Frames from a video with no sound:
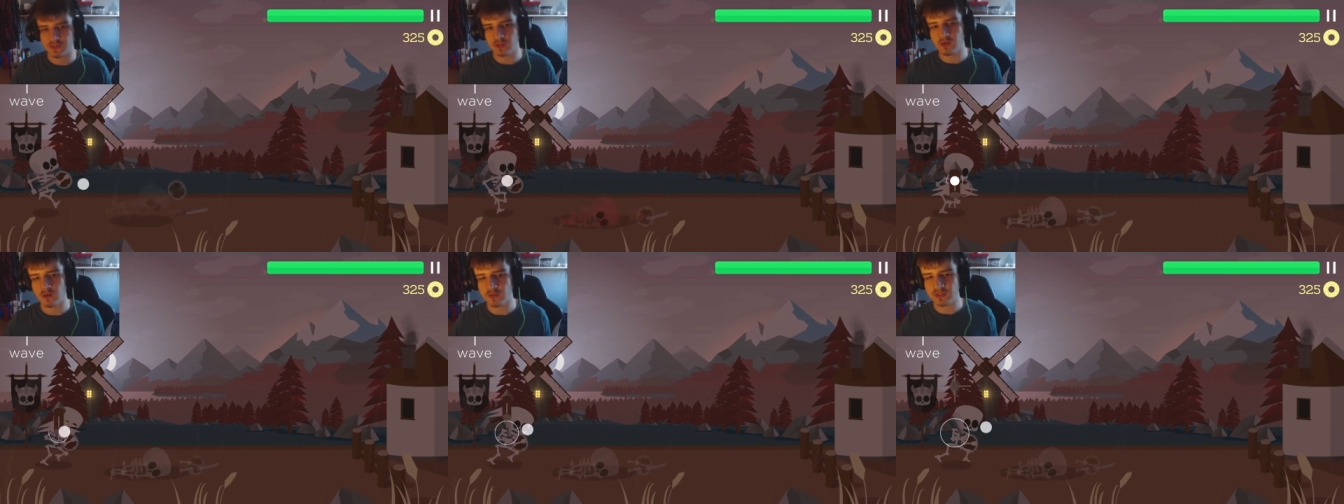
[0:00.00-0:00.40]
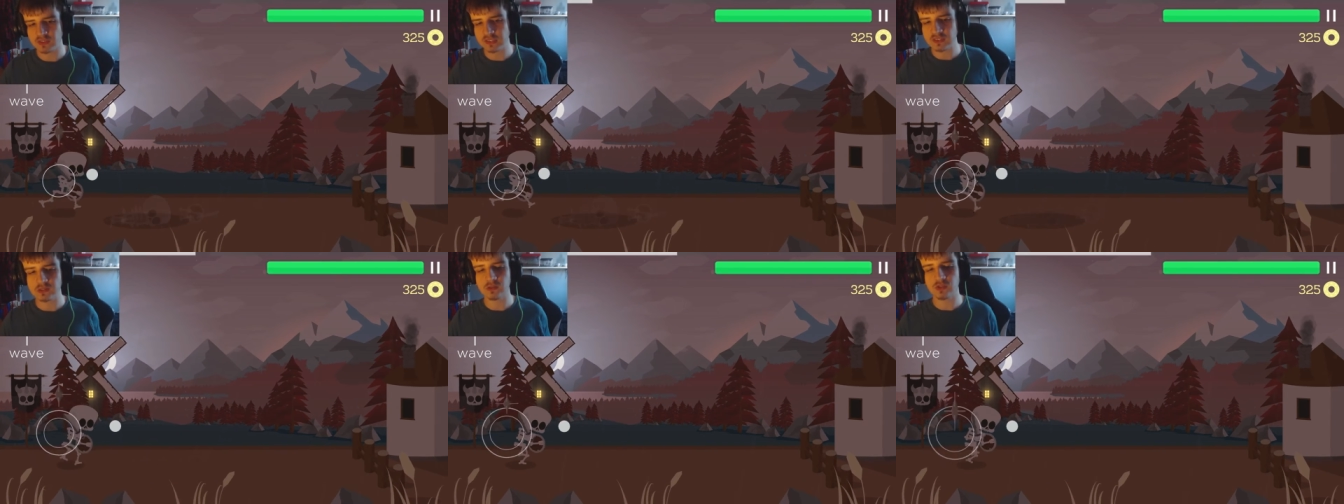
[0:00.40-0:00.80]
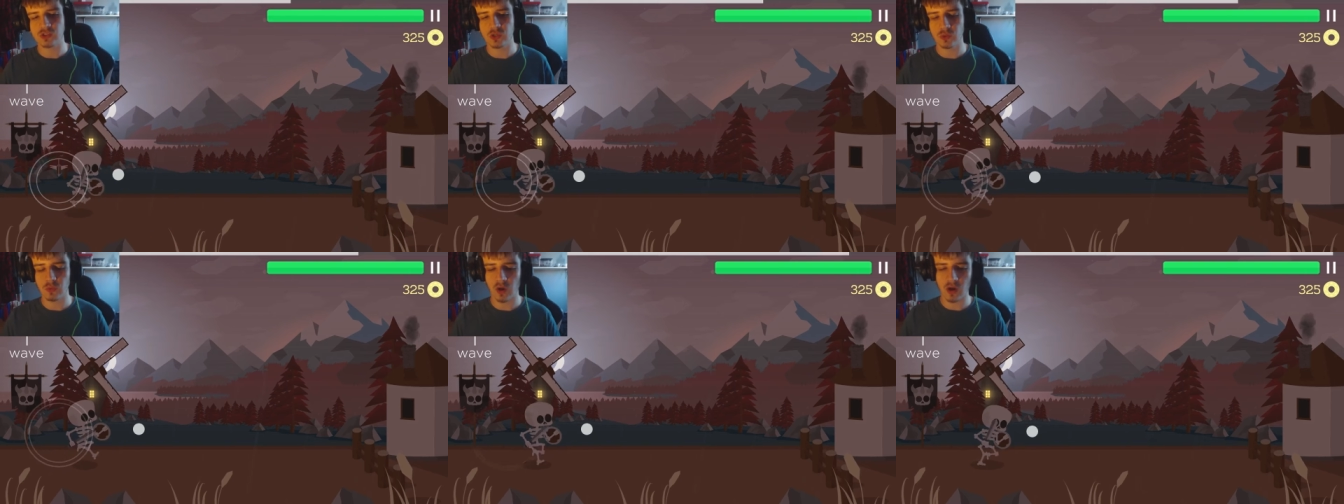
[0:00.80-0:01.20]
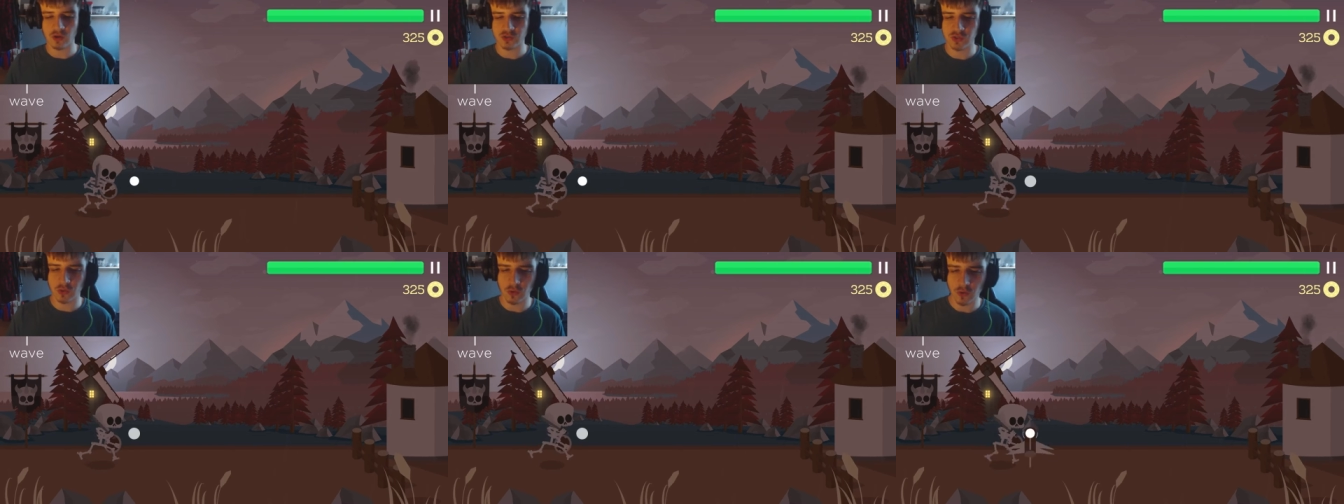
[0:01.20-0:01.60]
You know, this isn't too
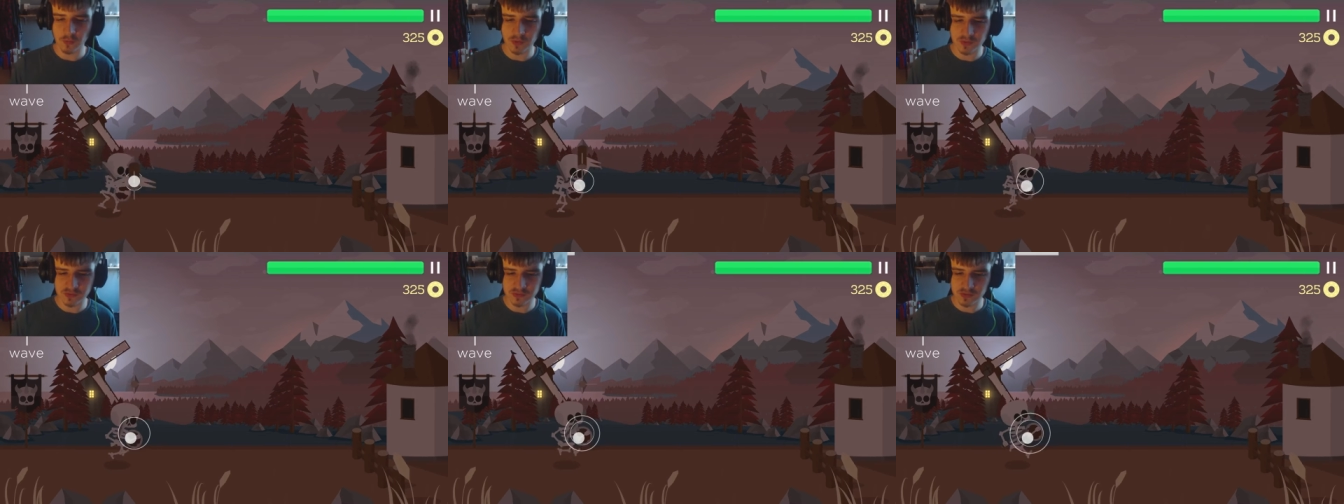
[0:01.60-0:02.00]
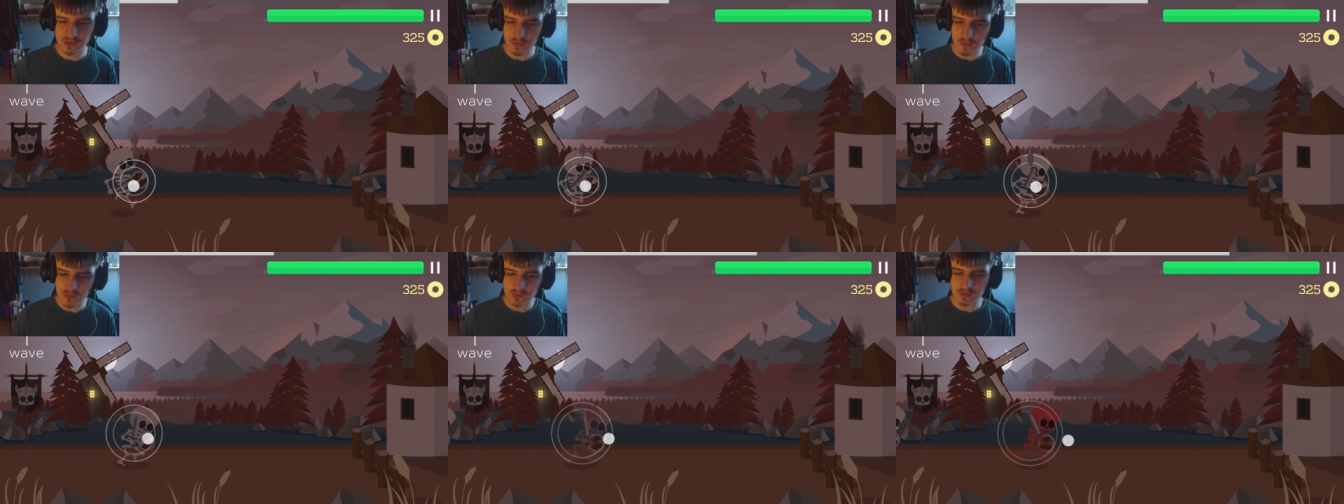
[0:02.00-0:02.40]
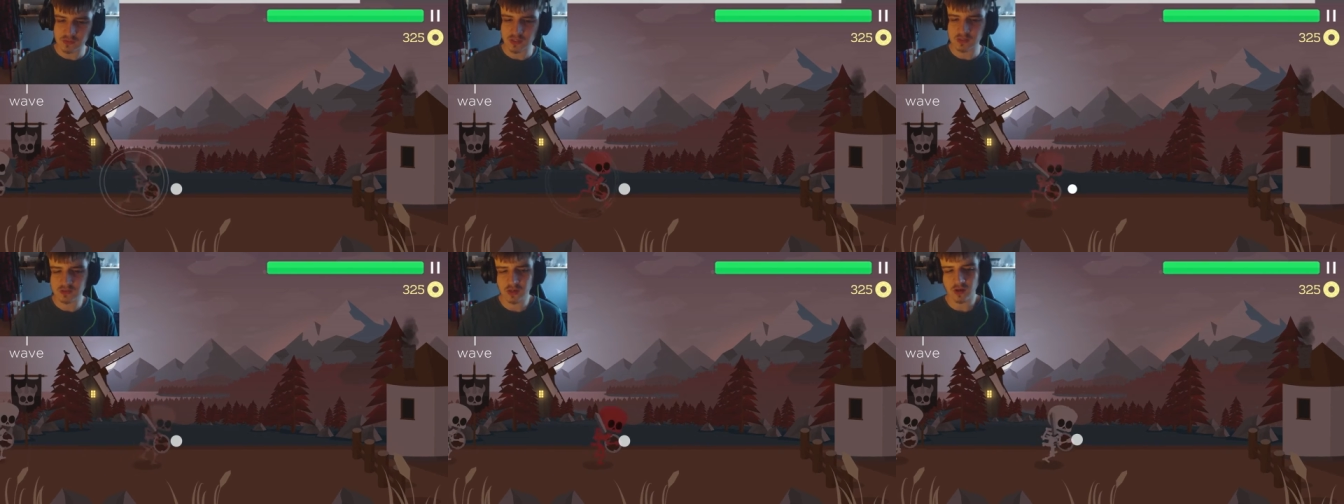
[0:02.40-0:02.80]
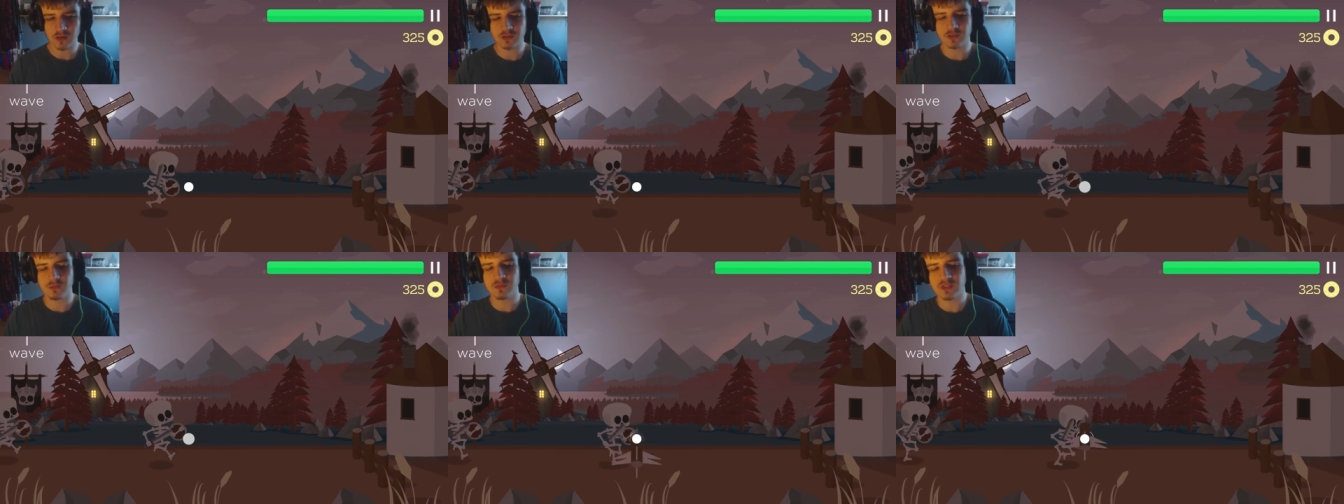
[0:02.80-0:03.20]
hardcore because you know it's it's
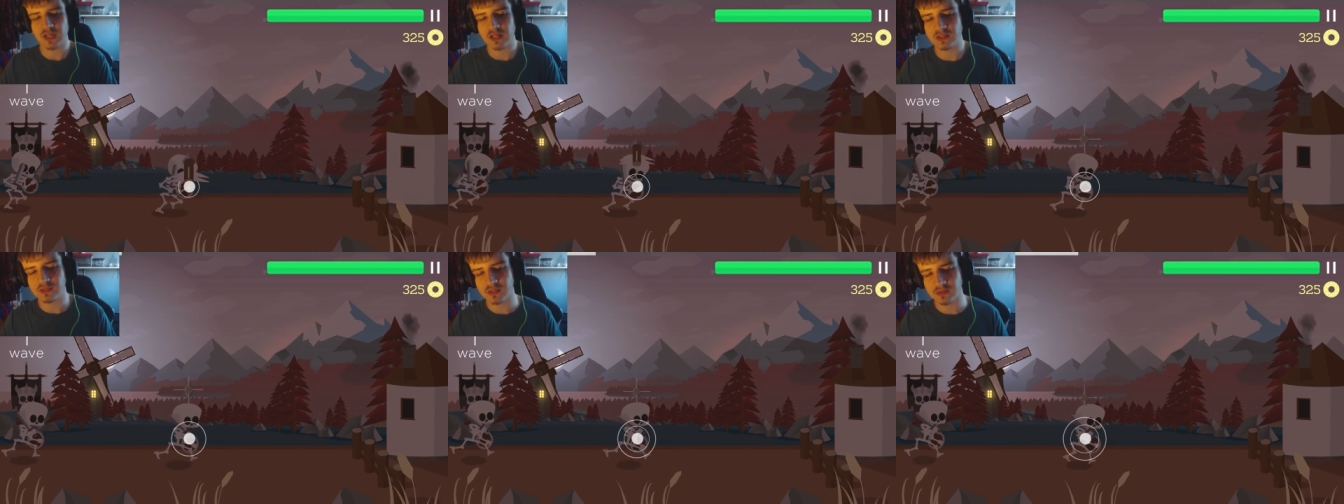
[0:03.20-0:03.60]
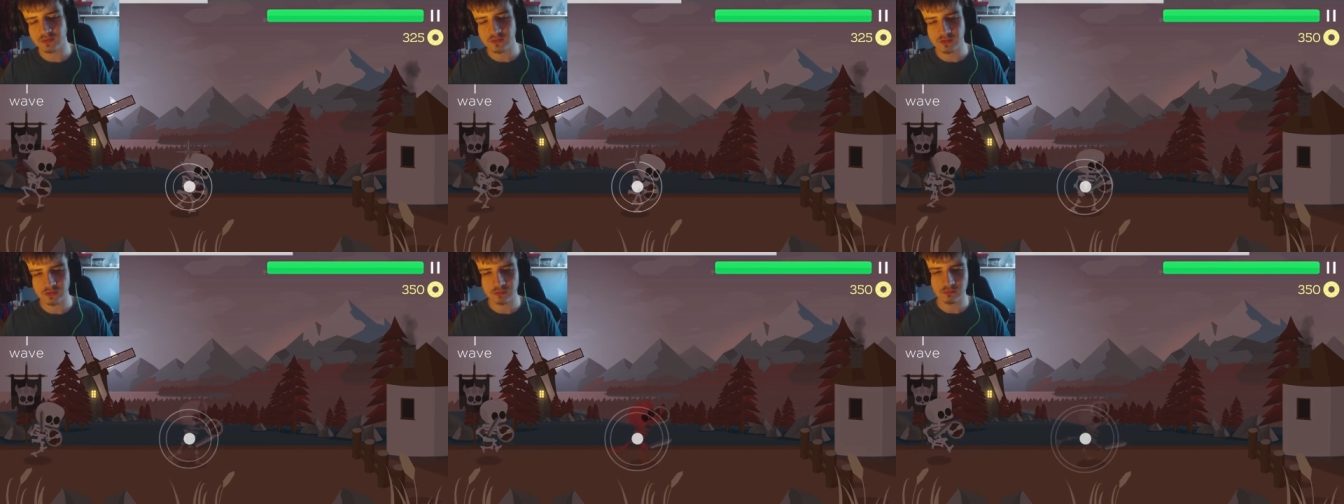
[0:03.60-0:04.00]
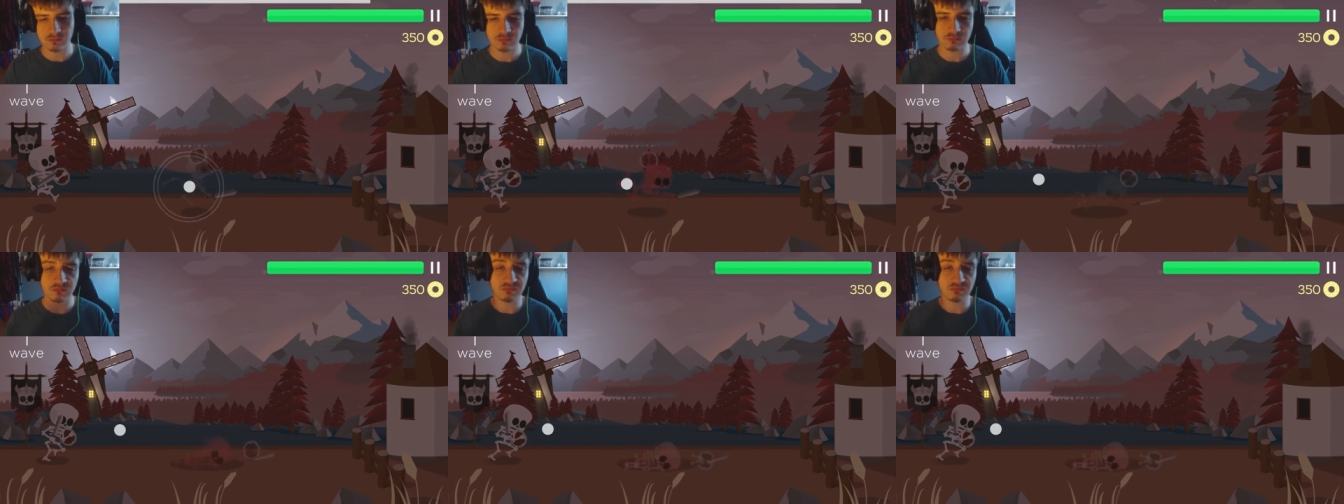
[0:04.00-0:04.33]
cartoon skeletons and